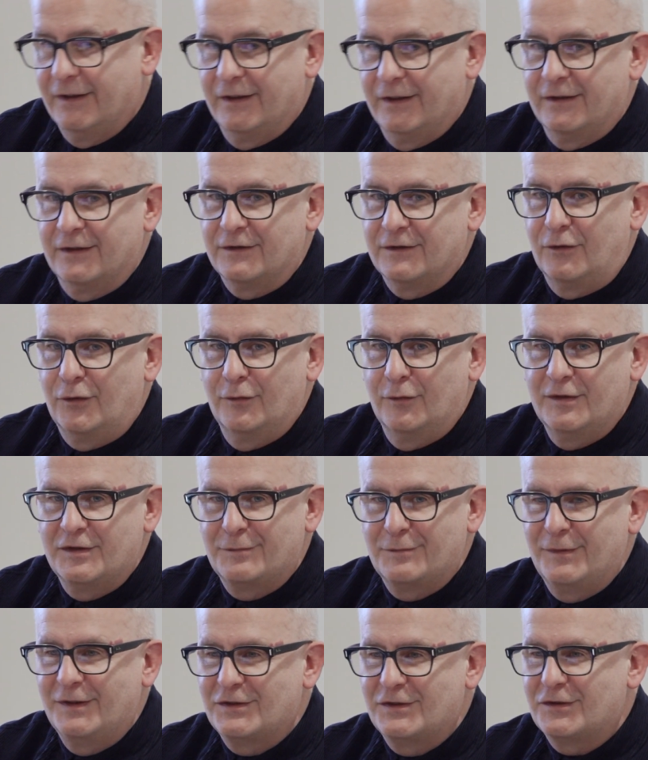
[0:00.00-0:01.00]
there'll always
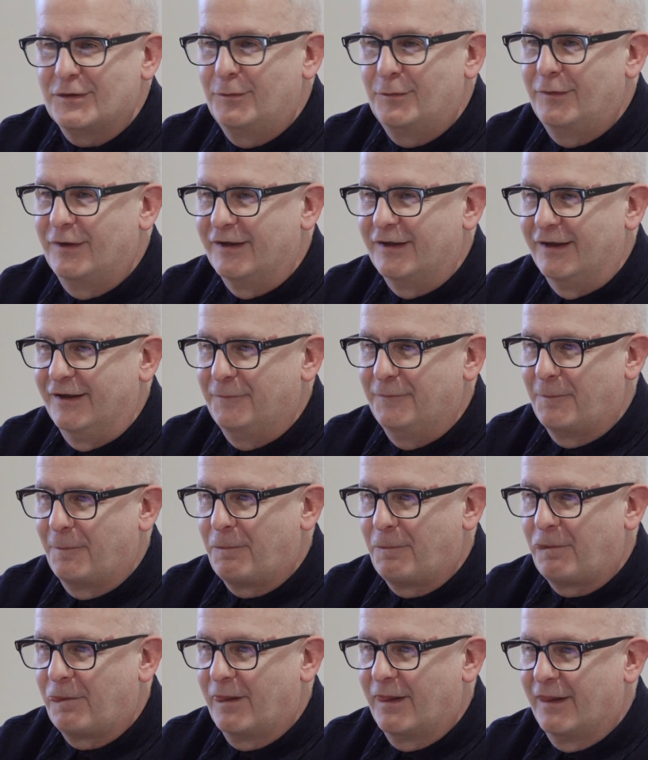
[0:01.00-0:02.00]
be somebody
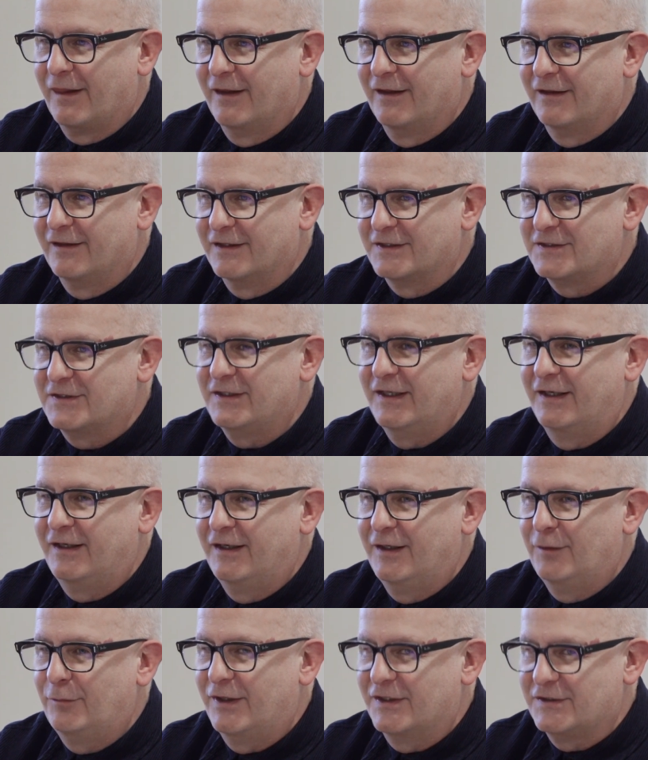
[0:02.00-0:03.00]
that's sitting
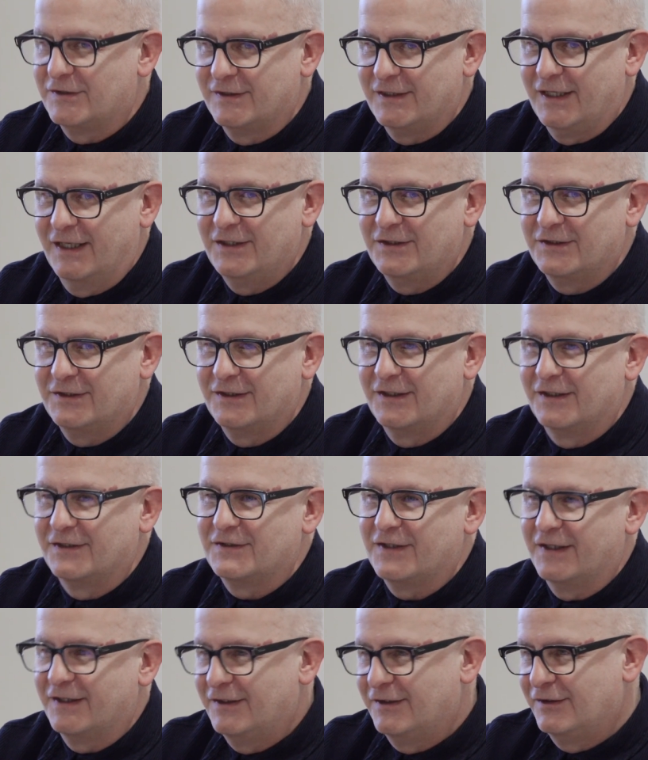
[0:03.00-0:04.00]
in your presentation and
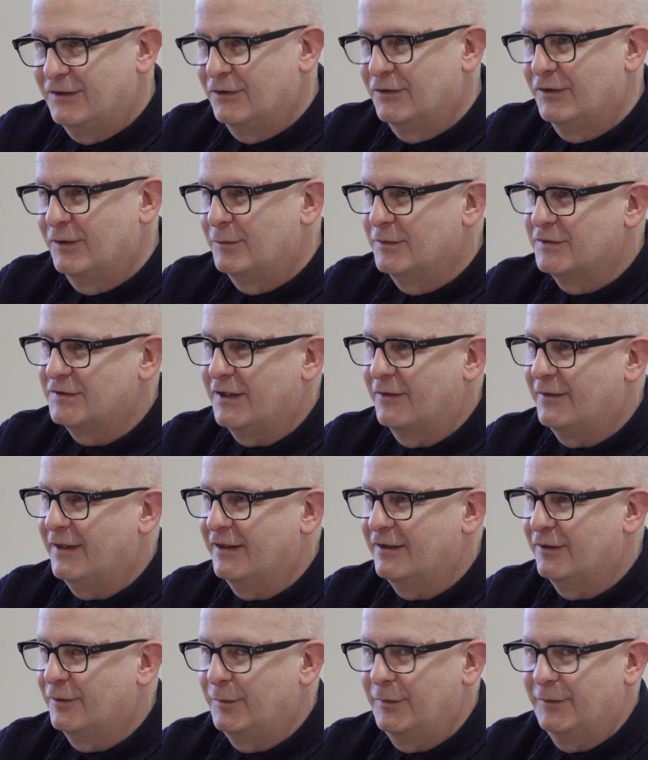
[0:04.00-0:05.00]
say, your numbers don't
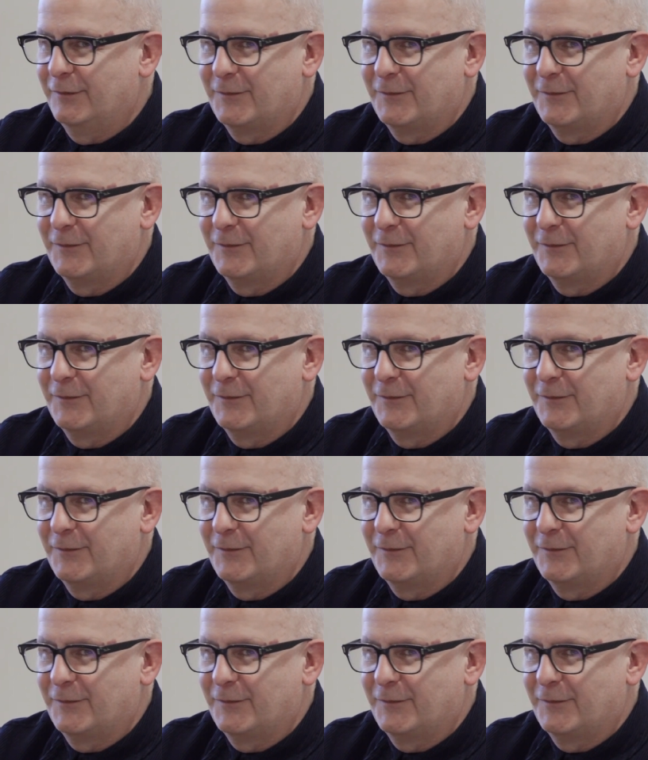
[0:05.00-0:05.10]
add up.